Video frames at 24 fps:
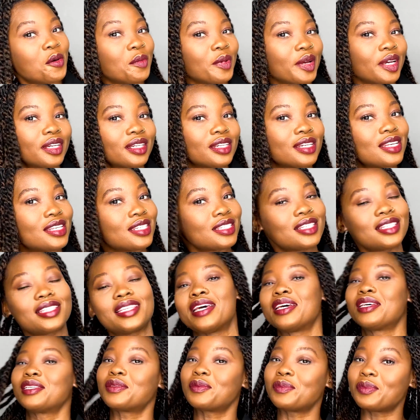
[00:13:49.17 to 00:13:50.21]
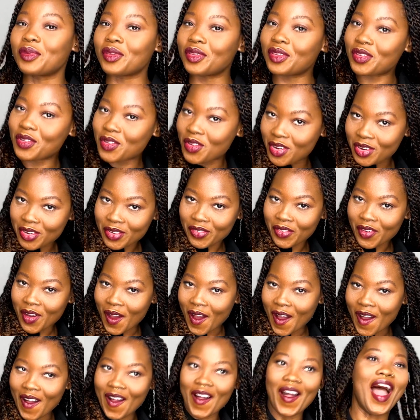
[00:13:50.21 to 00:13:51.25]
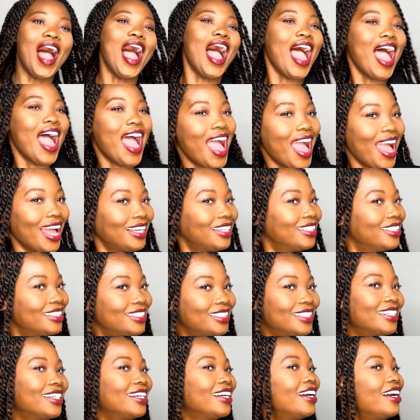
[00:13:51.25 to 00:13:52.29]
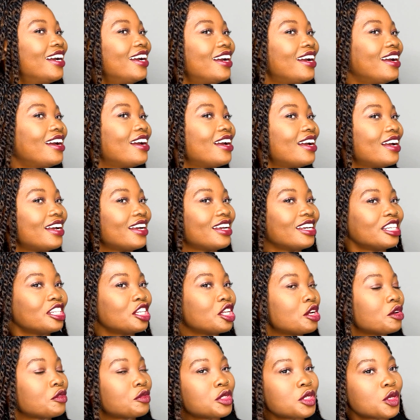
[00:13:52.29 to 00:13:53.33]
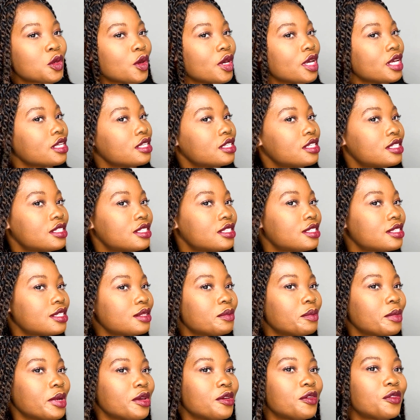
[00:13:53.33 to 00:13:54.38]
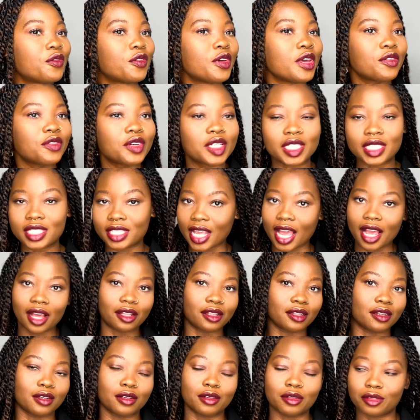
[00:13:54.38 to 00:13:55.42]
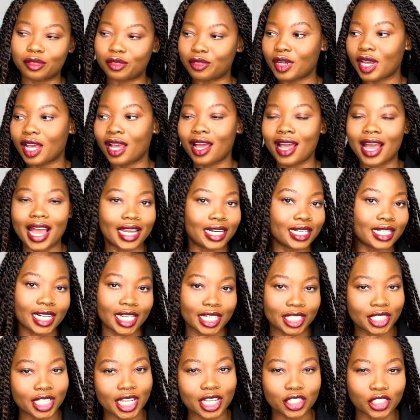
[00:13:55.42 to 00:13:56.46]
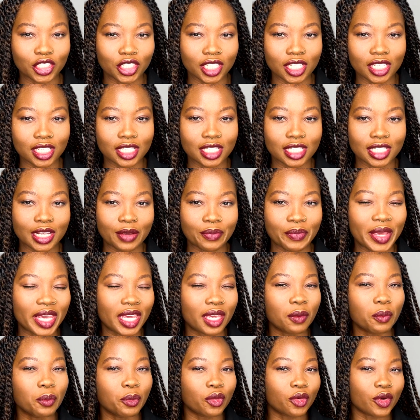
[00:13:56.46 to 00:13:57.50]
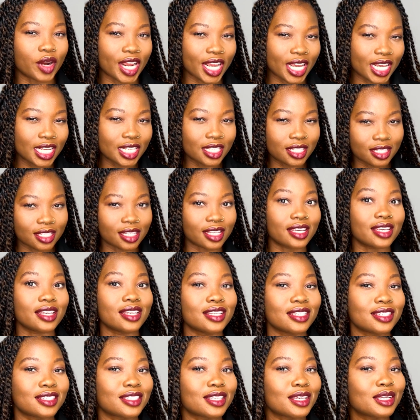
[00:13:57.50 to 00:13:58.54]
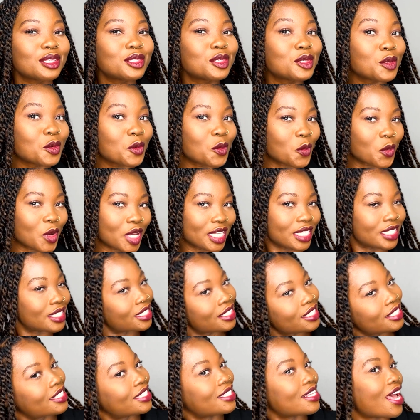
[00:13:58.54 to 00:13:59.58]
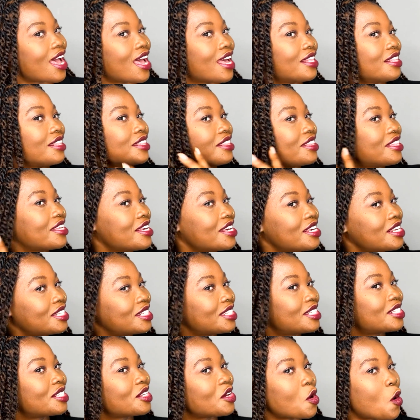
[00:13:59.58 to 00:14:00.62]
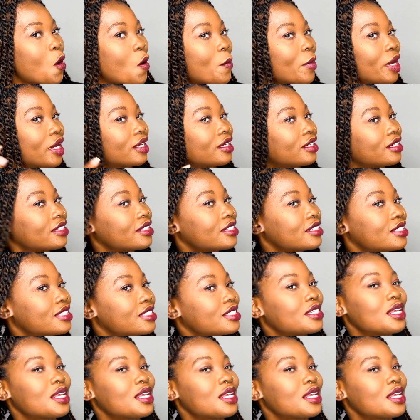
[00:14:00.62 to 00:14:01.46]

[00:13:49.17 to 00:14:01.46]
my goodness, this hair is beautiful. Ah! I love twists. My favorite style of adding extensions and making braids is twists. And this, oh my goodness,